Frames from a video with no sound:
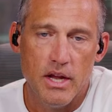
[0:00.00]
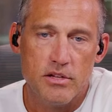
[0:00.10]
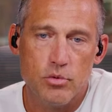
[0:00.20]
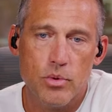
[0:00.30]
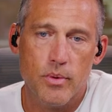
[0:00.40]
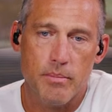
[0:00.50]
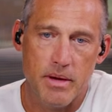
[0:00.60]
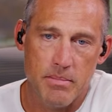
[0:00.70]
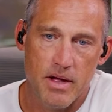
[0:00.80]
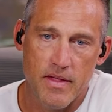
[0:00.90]
So, what do I
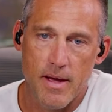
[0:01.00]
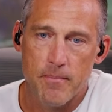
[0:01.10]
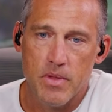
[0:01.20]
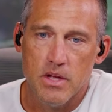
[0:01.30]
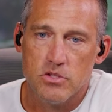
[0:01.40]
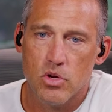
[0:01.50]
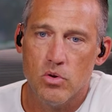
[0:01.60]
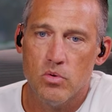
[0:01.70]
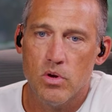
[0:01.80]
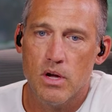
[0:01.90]
mean by that?
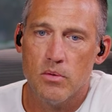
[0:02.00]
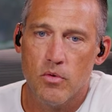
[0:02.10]
So, uh,